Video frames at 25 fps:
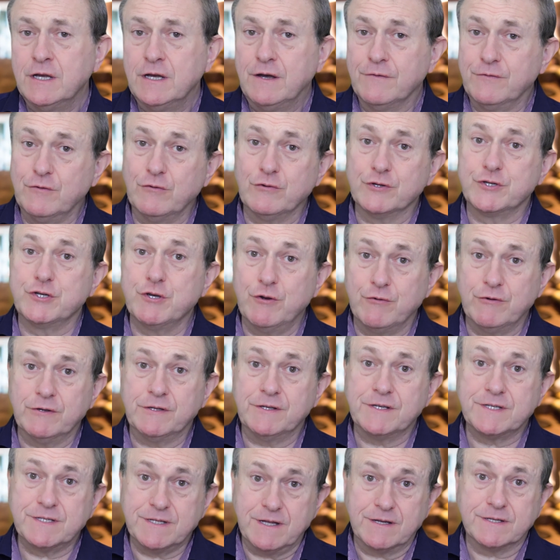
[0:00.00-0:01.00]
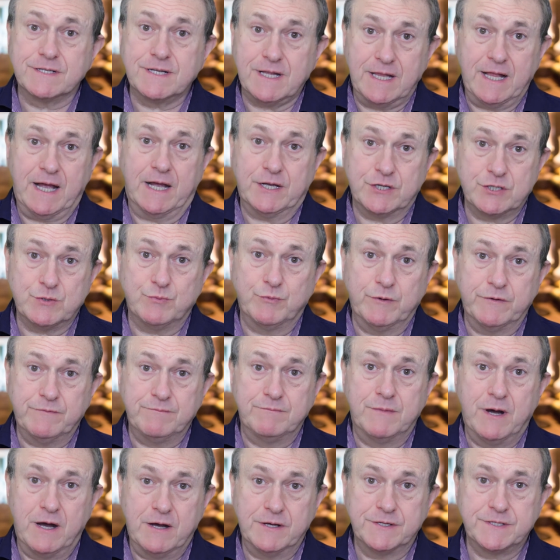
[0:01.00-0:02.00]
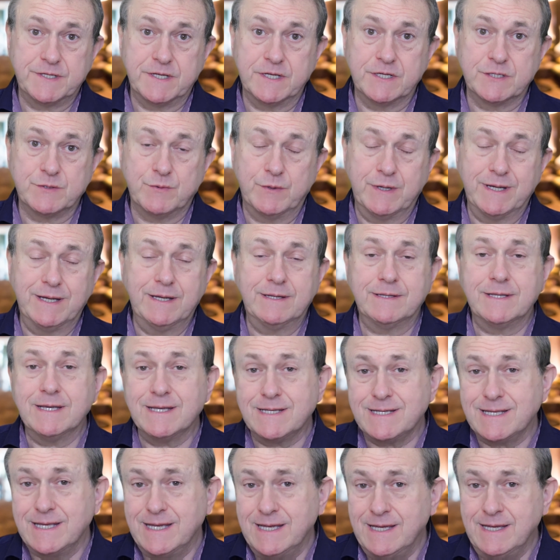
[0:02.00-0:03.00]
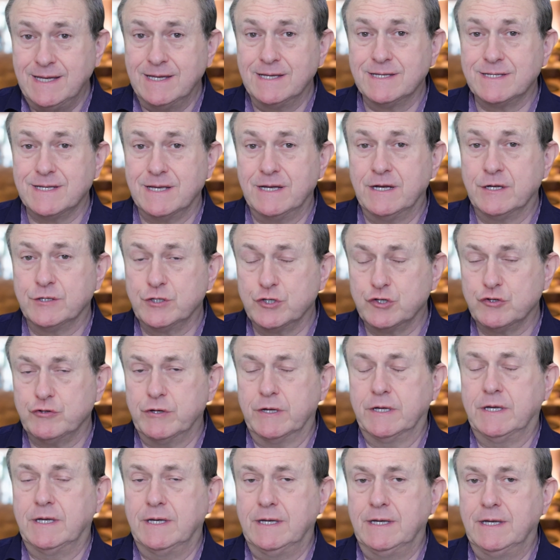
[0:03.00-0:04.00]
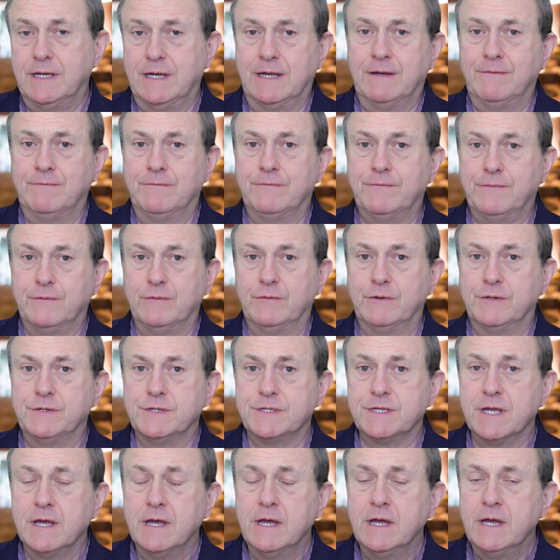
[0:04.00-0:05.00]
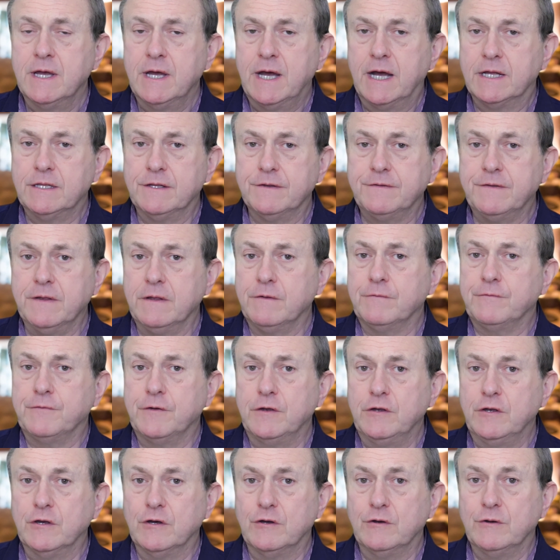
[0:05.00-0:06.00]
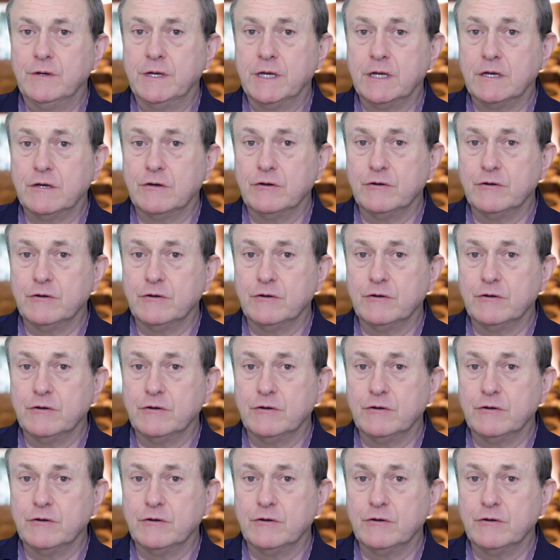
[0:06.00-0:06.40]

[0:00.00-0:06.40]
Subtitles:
Of course, Uranus does clash with Mars this week. This is a tricky influence. And I think for you, it